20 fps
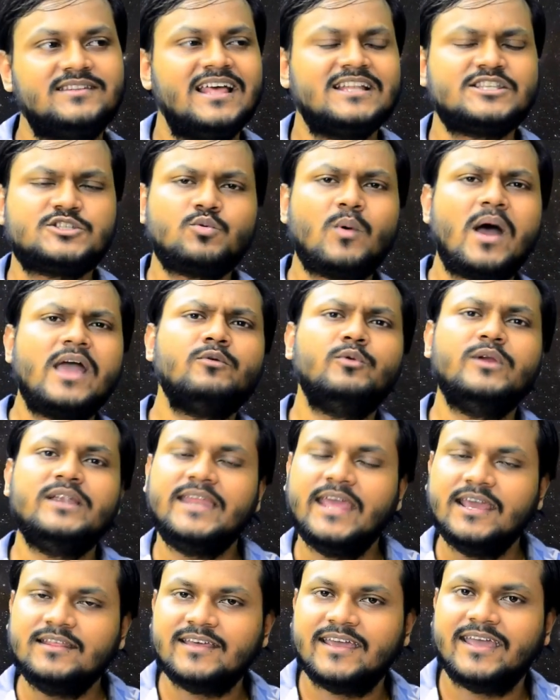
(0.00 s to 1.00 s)
That's why we
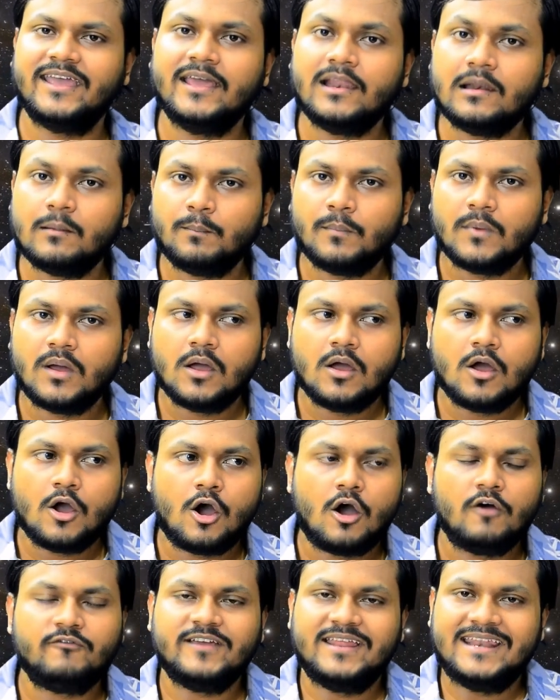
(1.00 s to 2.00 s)
take the help
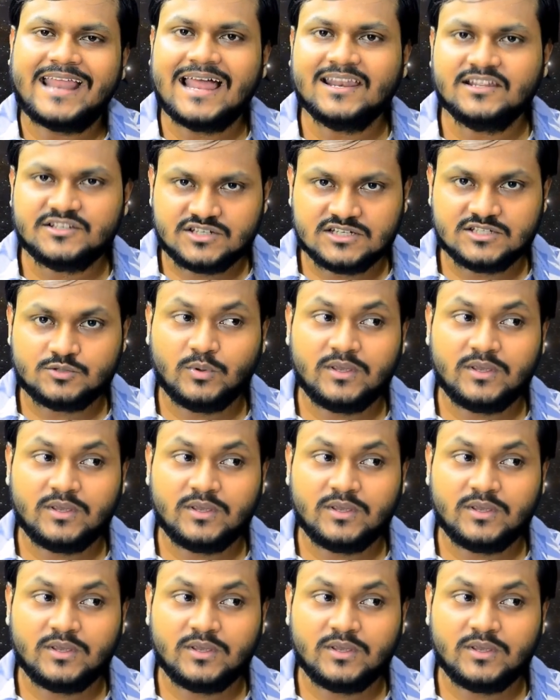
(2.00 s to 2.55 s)
of analogies.